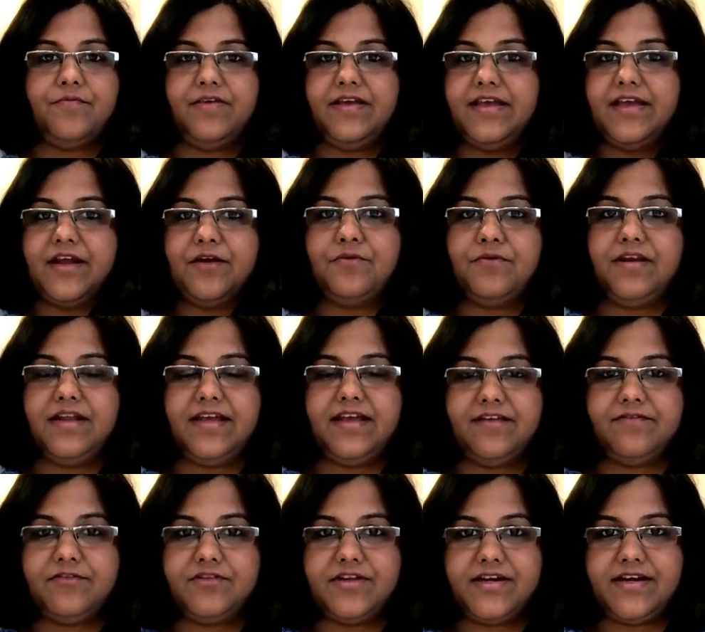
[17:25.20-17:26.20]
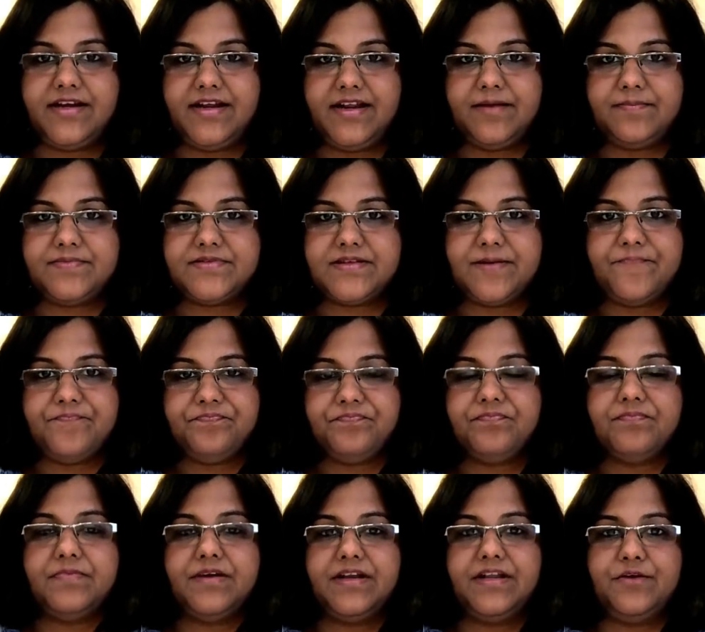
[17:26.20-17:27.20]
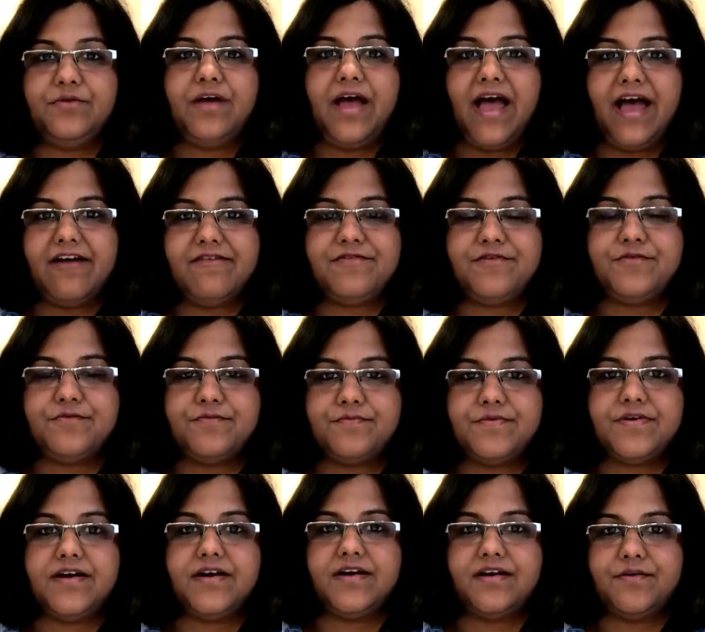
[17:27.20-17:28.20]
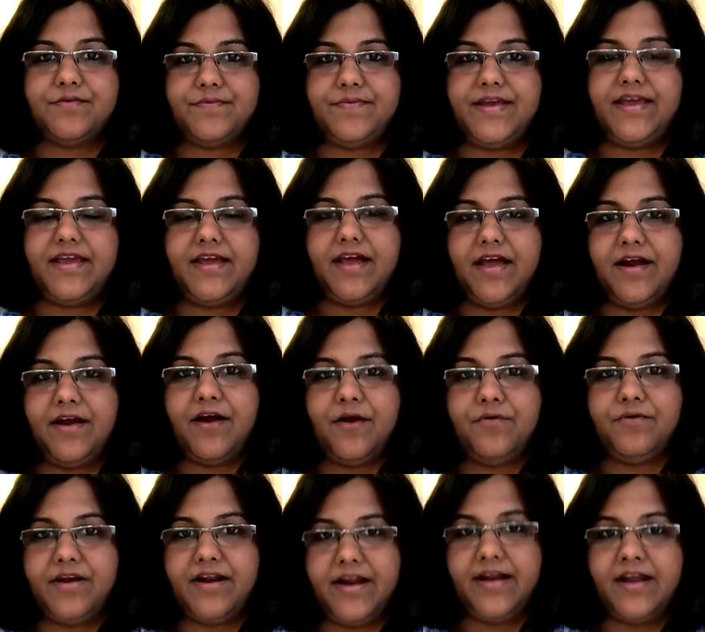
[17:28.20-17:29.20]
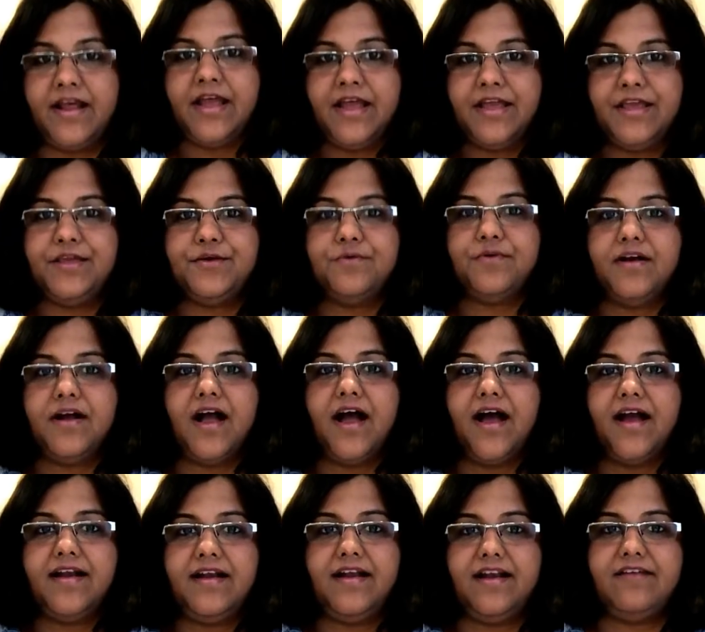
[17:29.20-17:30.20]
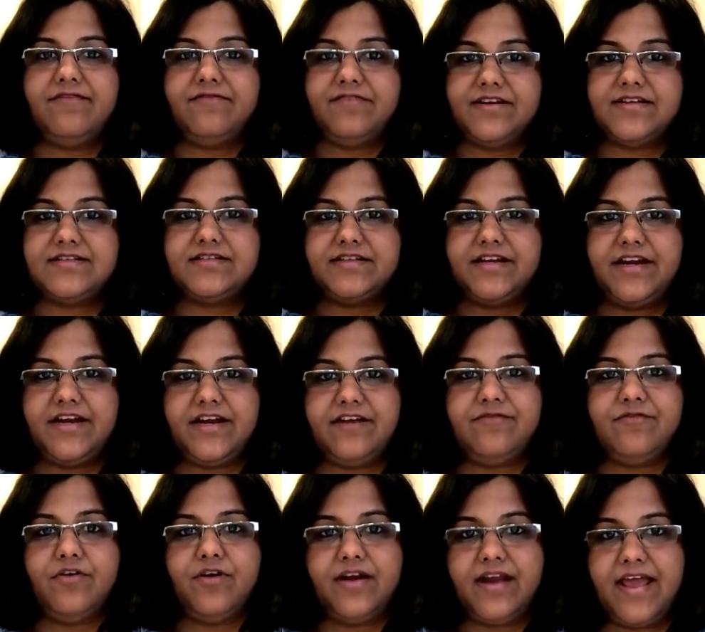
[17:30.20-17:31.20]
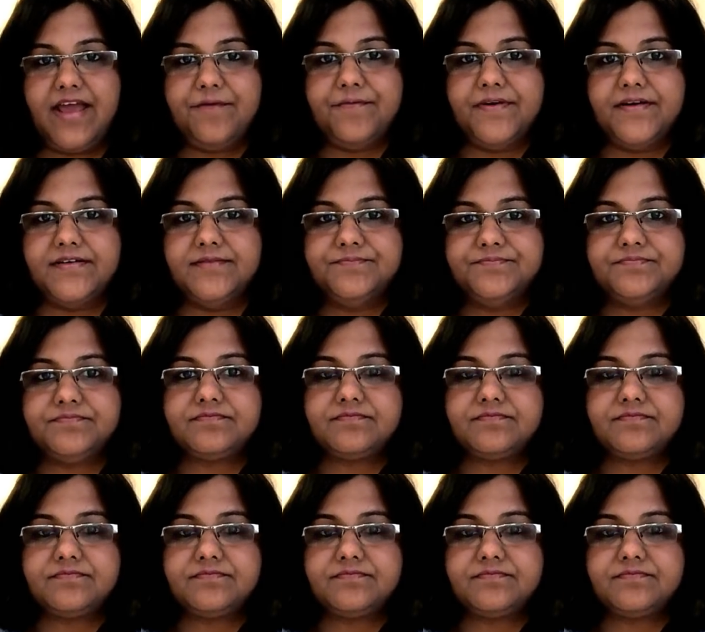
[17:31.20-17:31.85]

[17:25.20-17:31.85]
We can only give you the tips, but you have to work a way around it. You can't live frustrated forever.